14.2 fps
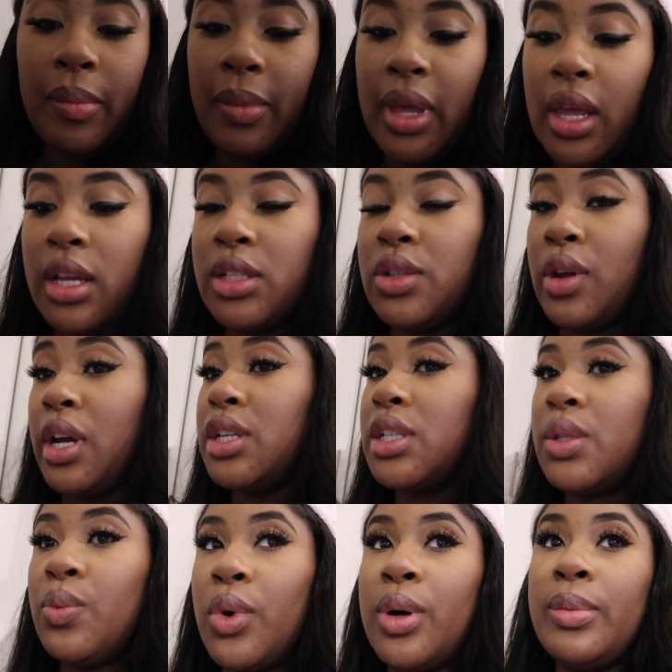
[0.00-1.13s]
me. So I
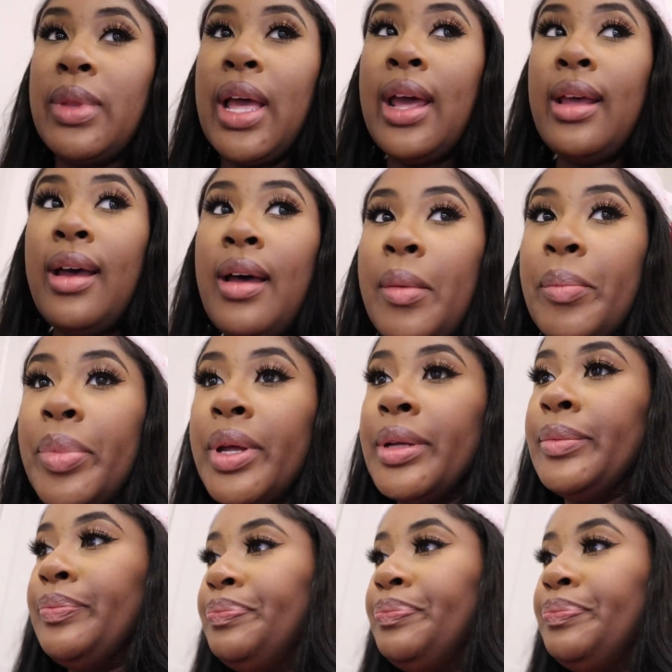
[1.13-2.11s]
just warmed that up